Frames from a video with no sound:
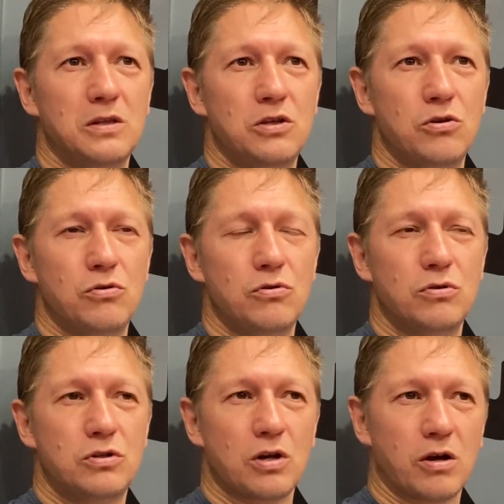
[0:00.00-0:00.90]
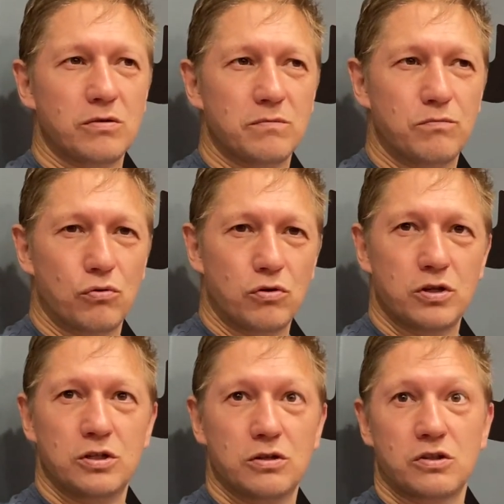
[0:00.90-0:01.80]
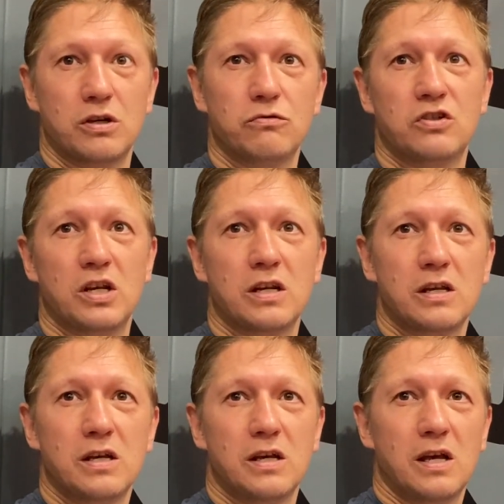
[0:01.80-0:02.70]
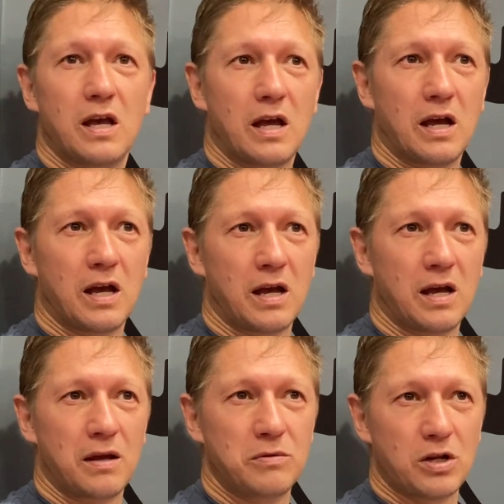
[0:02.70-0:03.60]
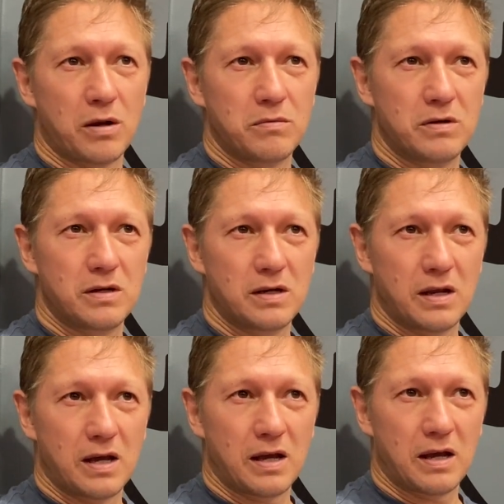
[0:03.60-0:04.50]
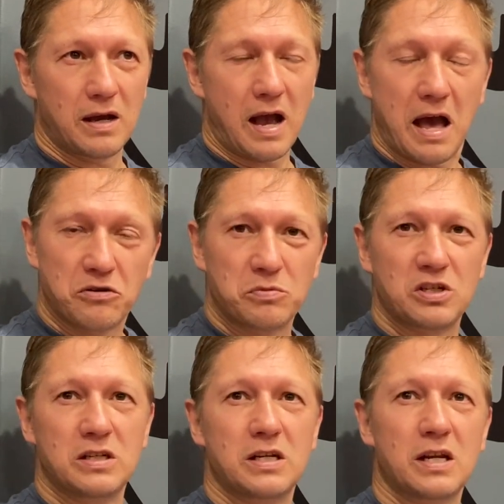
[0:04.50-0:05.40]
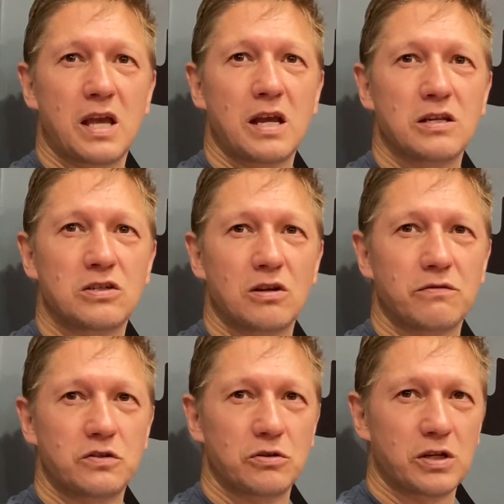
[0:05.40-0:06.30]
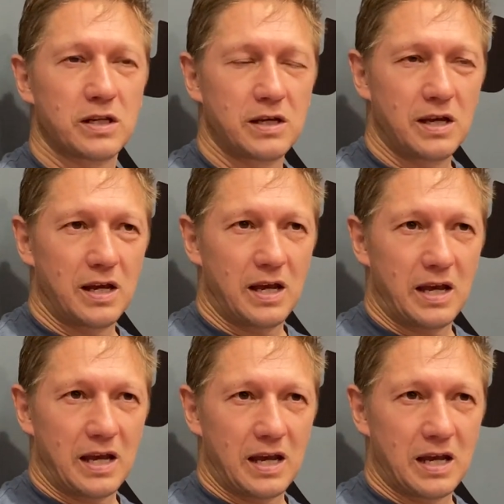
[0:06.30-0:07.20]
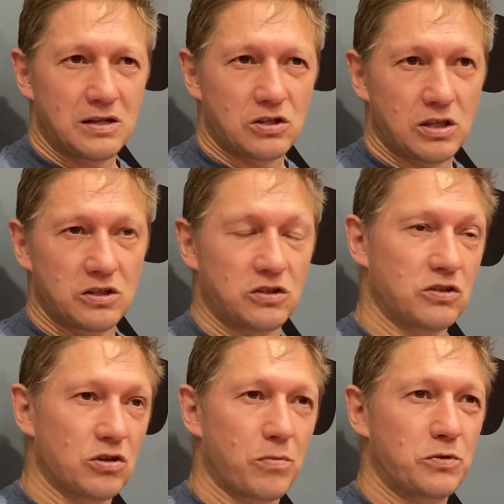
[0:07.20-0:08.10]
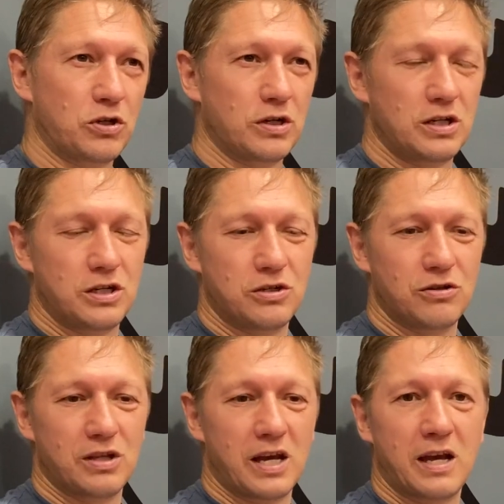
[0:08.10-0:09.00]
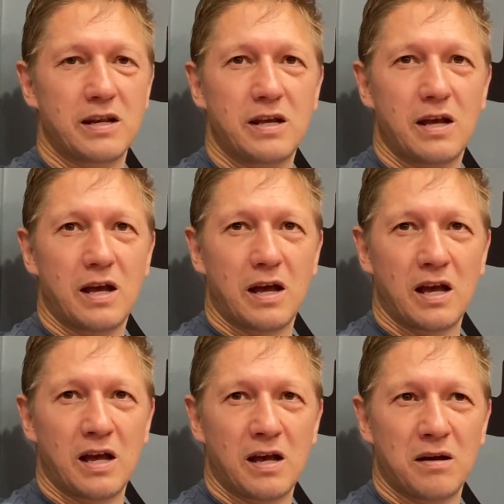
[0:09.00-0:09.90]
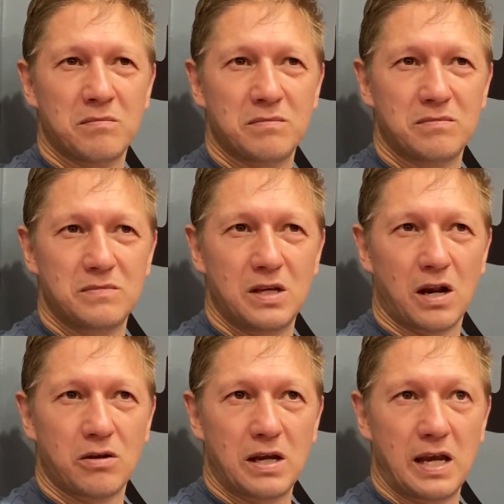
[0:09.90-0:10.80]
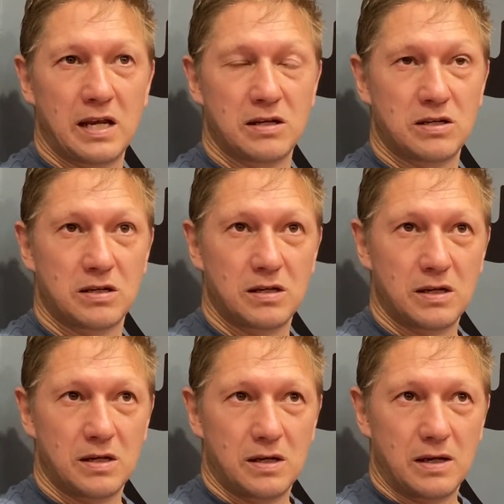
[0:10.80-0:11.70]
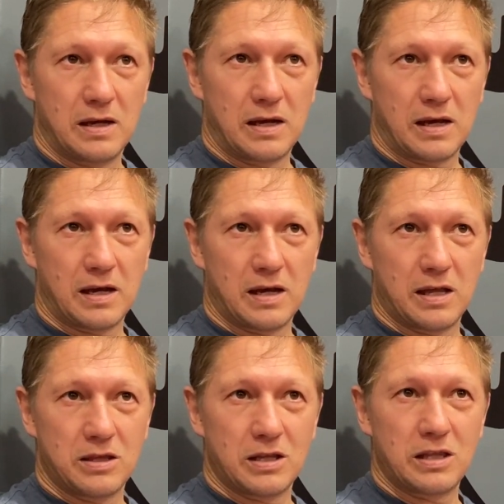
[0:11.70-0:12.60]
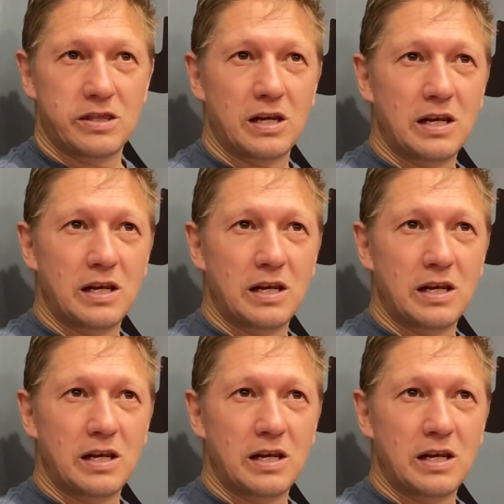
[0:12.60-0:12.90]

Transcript: you don't broaden your skill set. You don't 100% dedicate yourself to it. And so this is an opportunity to do that. You know, and the